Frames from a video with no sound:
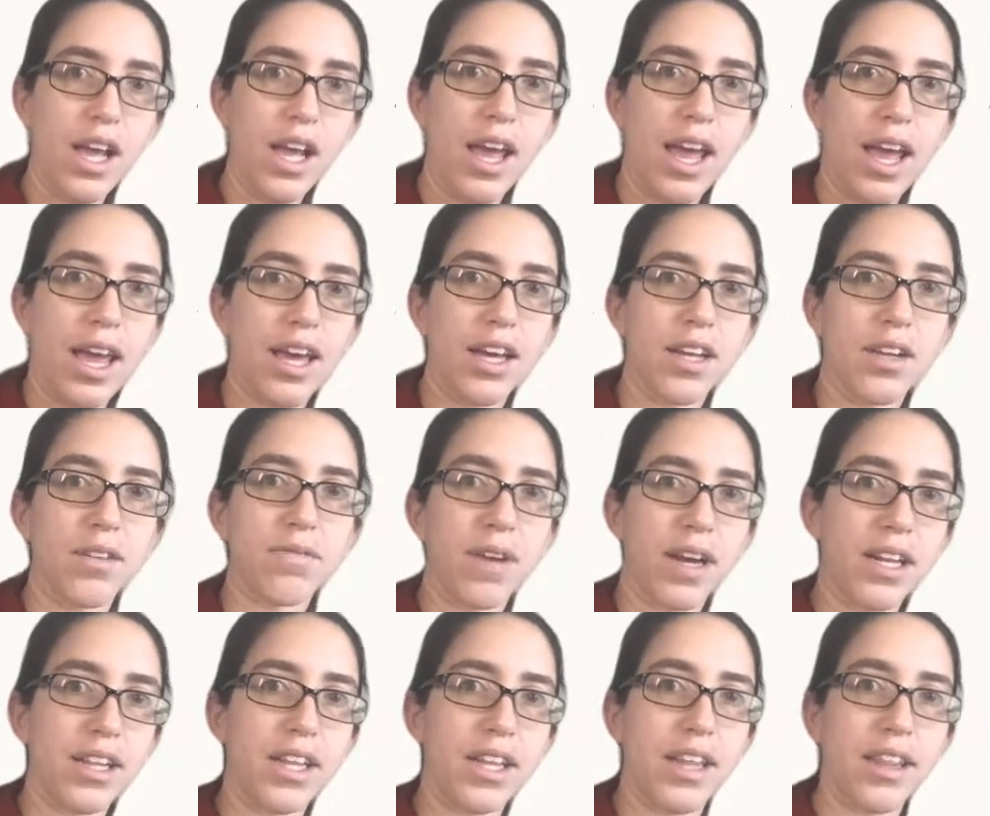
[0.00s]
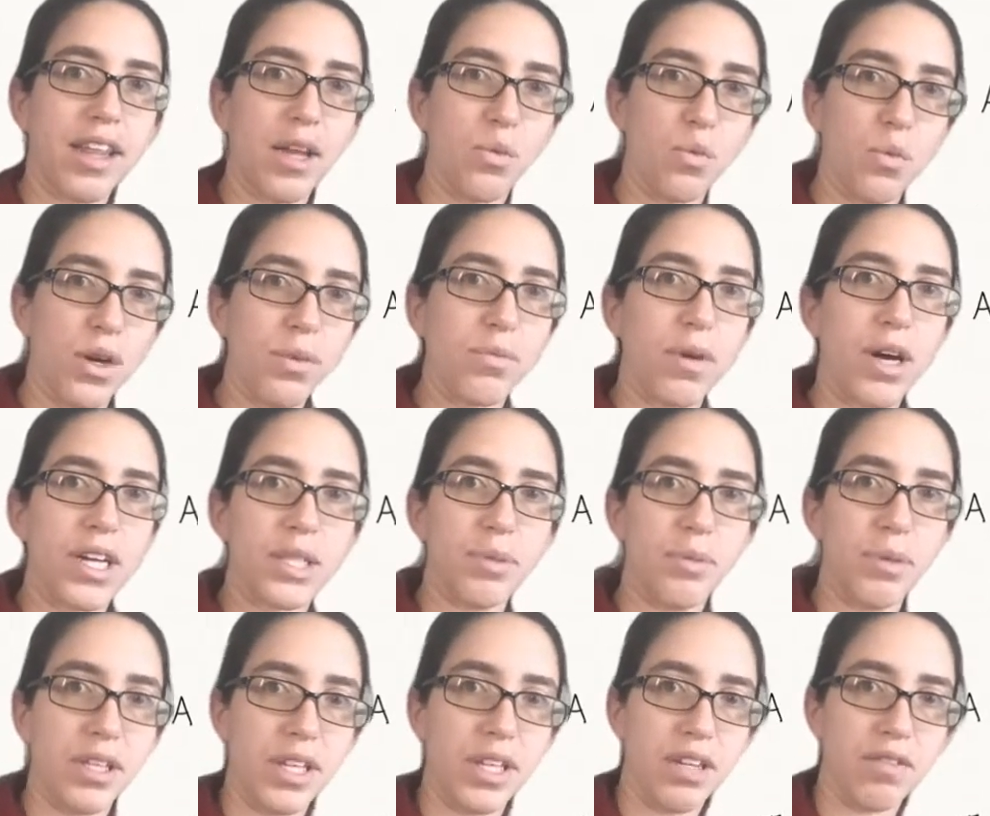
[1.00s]
And finally, then one
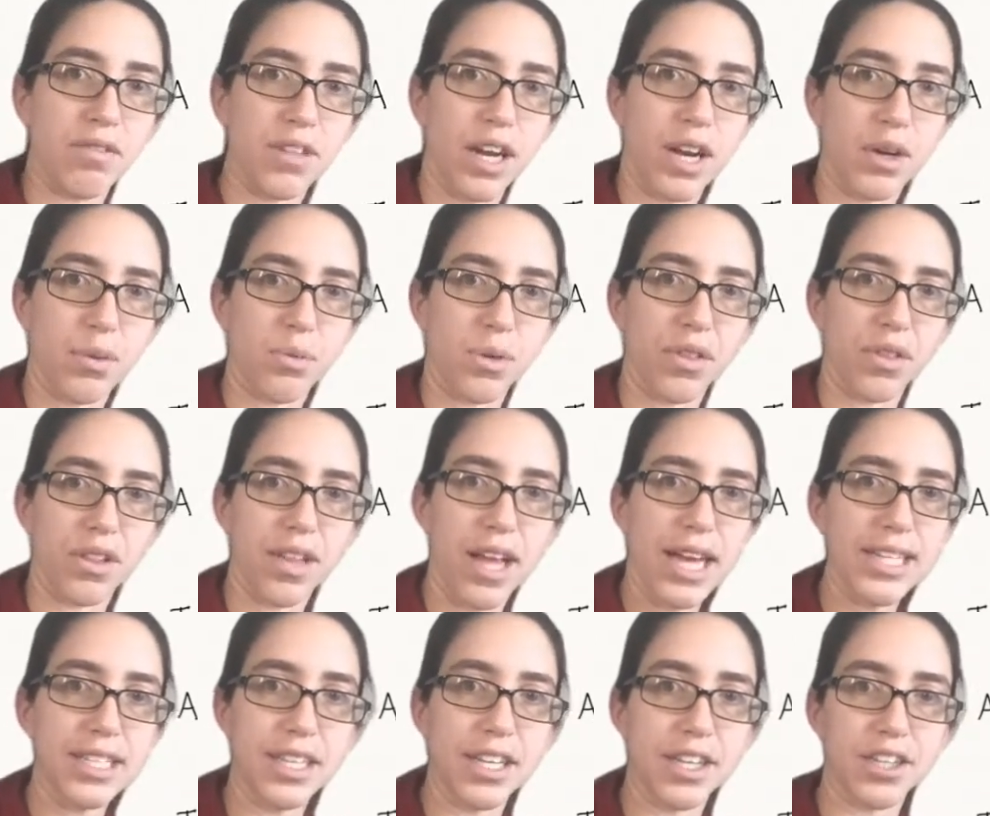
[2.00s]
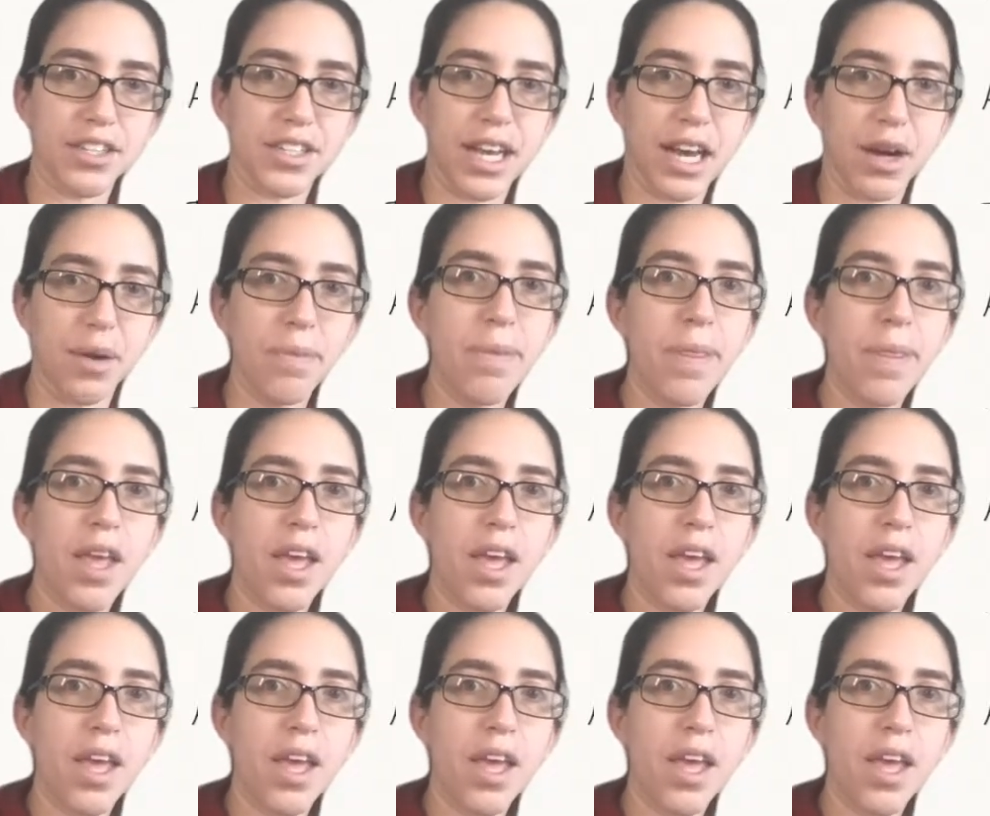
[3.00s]
possibility for how to put the last letter down.